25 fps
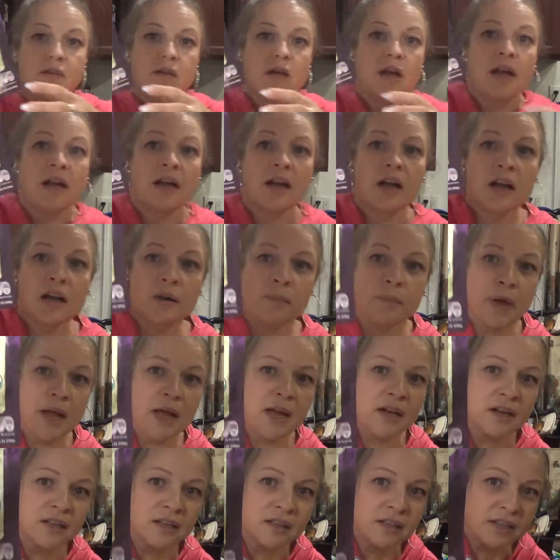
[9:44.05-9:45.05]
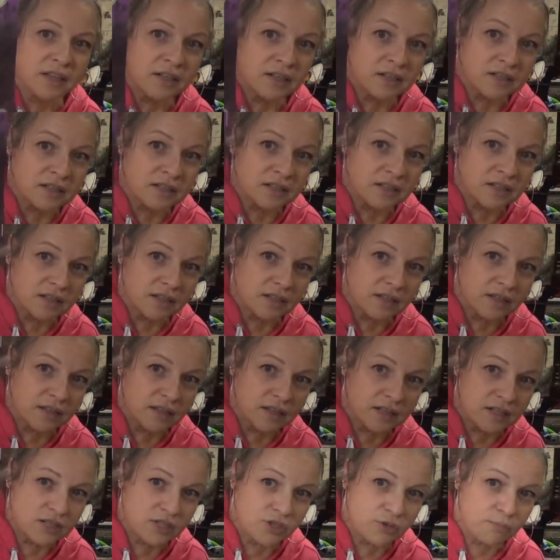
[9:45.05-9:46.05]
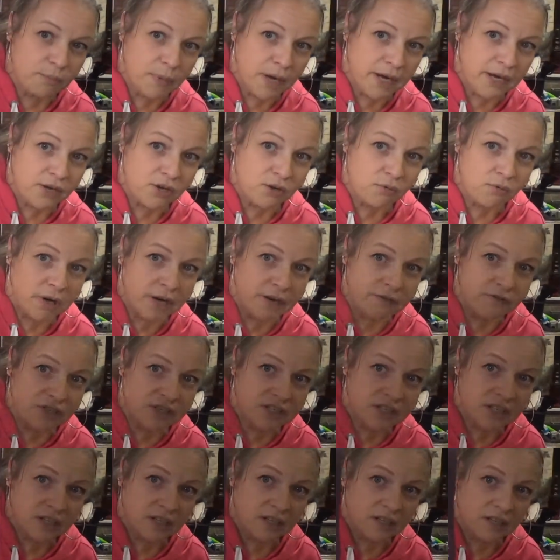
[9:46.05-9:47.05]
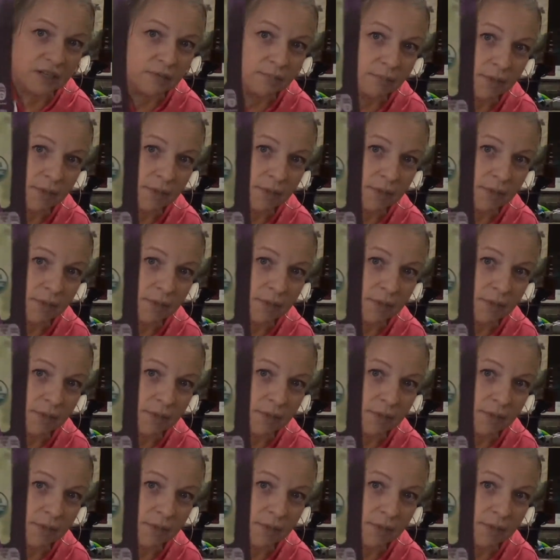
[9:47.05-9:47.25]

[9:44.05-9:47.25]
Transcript: I got a pack of this. This you microwave. You stick it in the